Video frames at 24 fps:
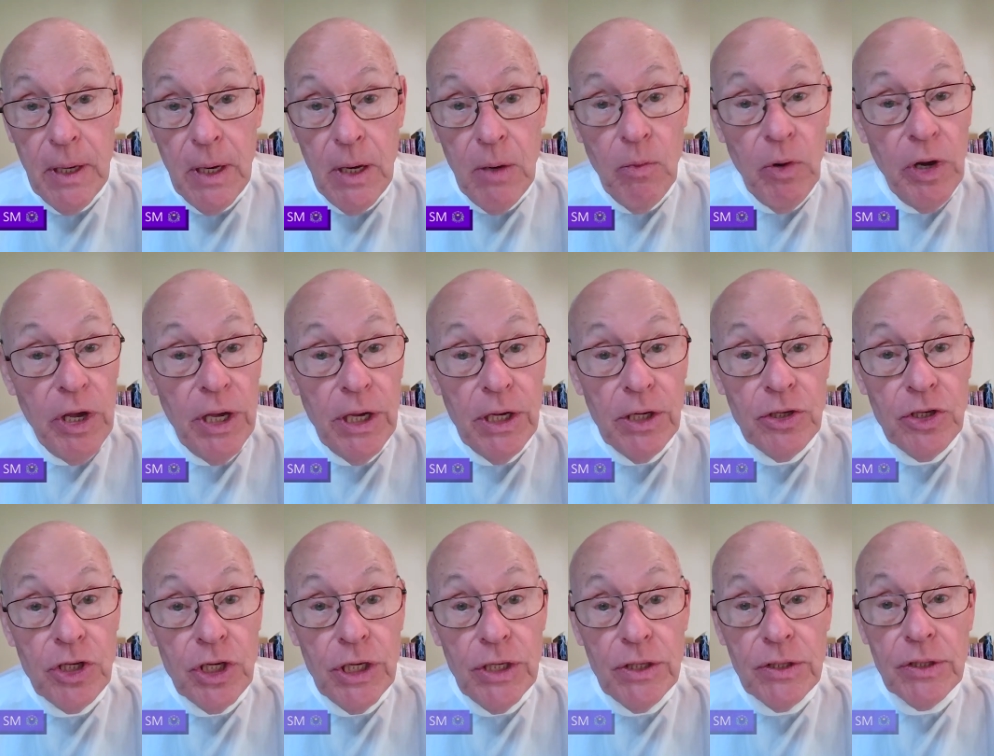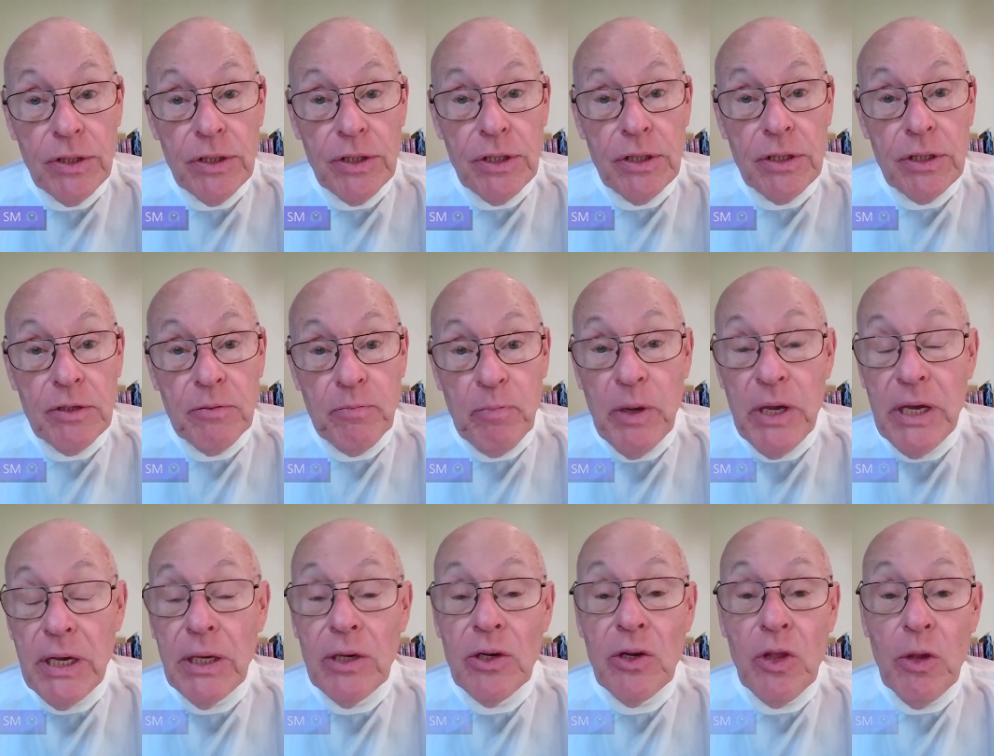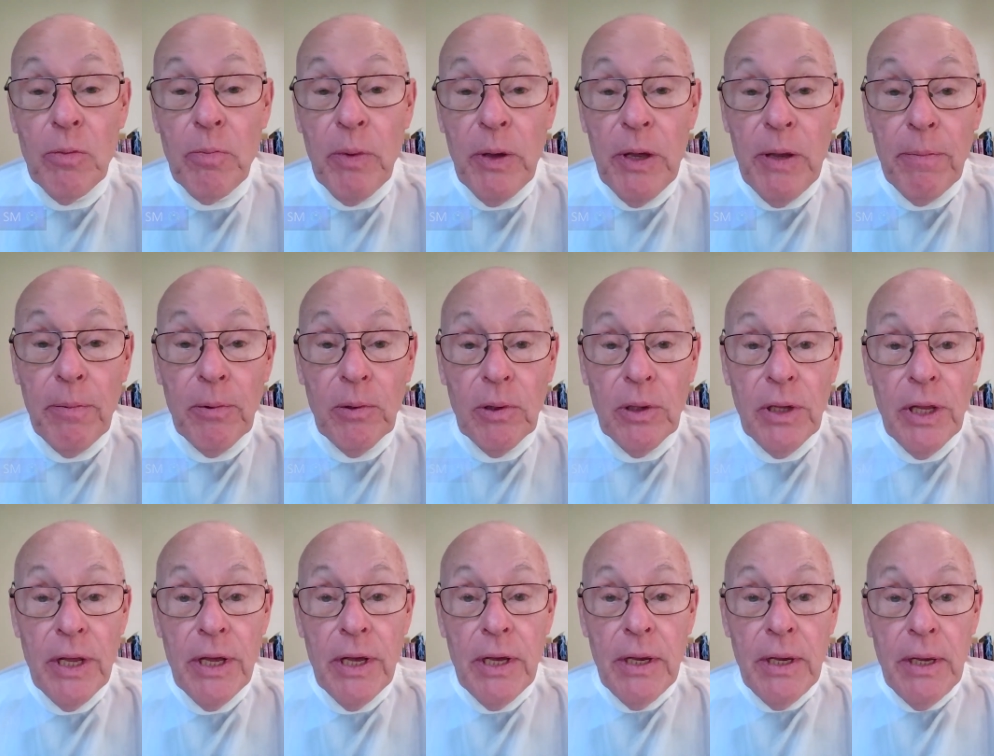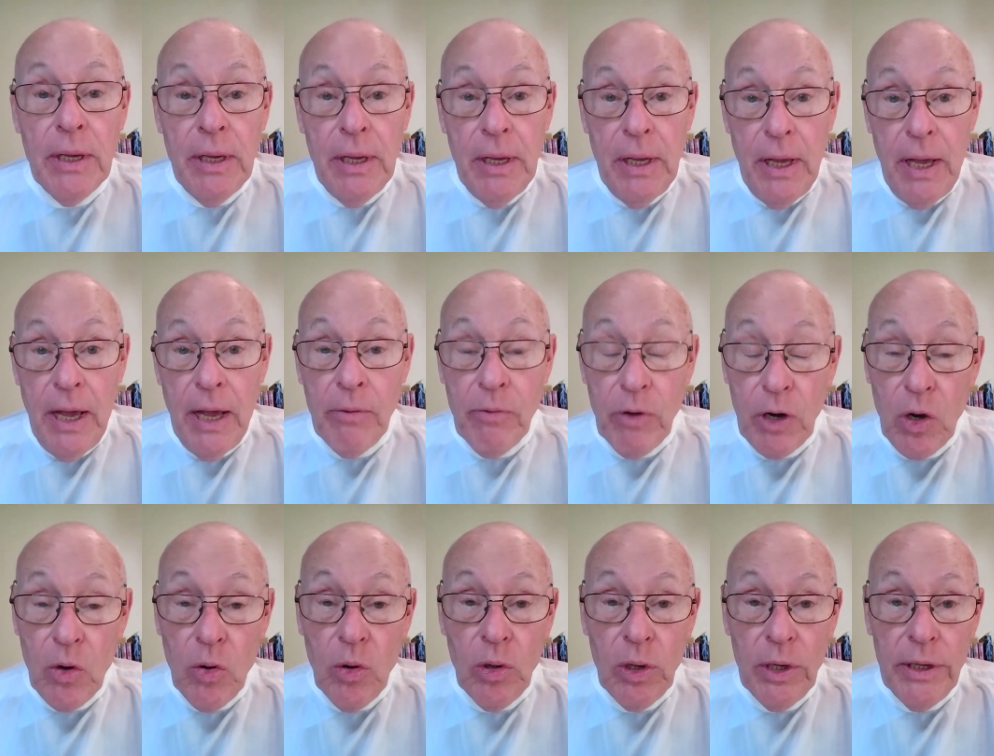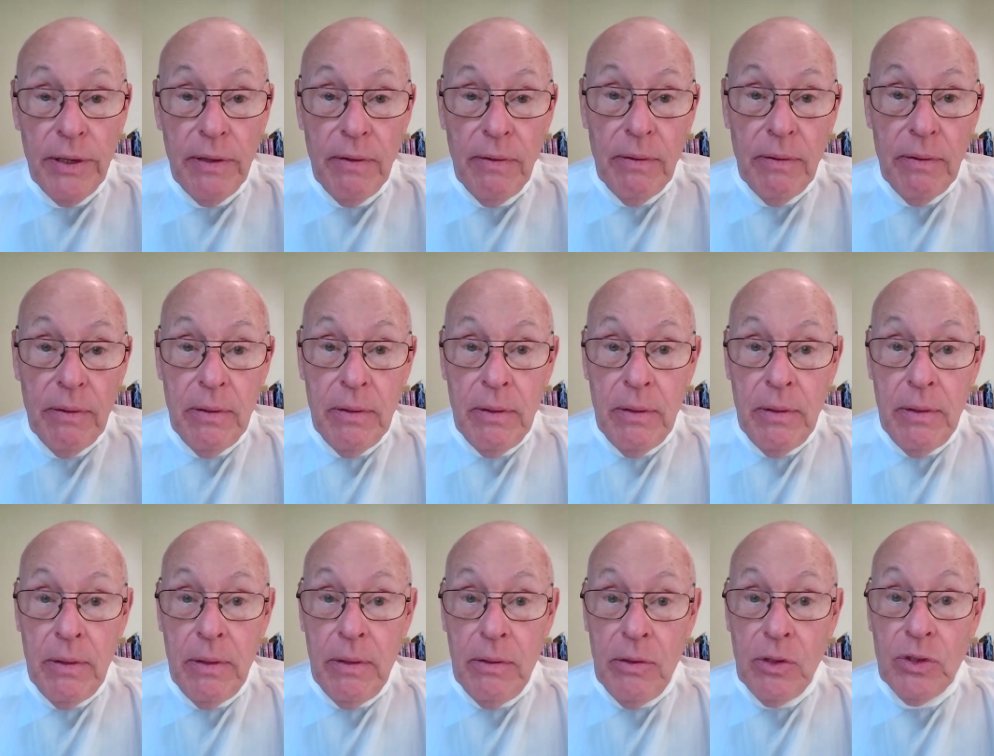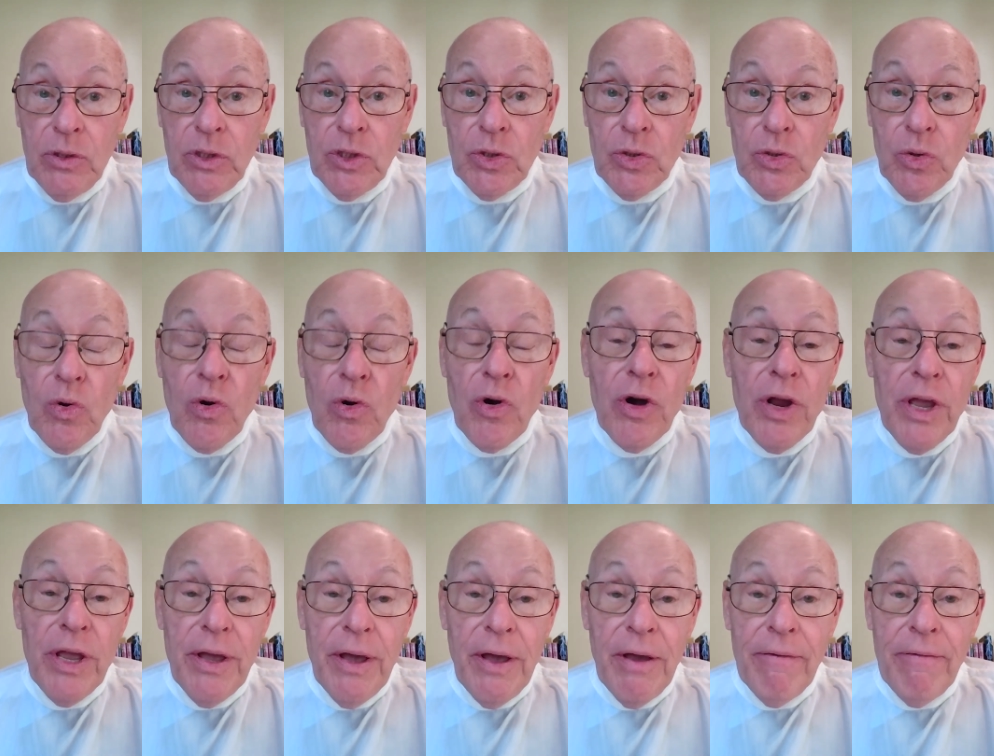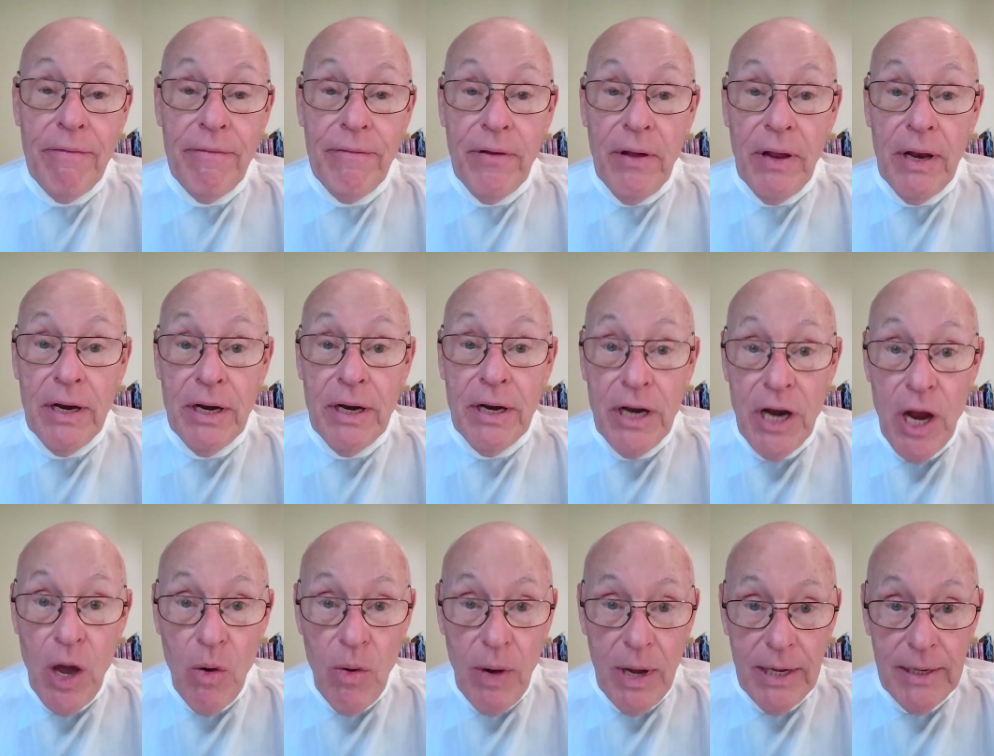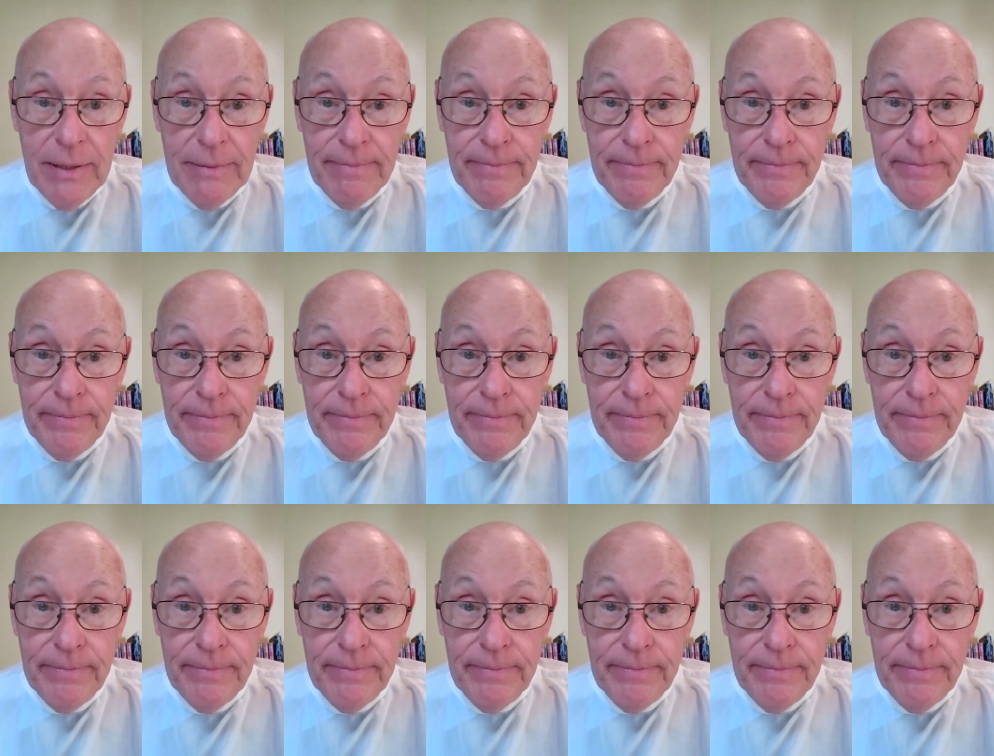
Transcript: We hear Jesus speaking to the people and recalling the story of Noah.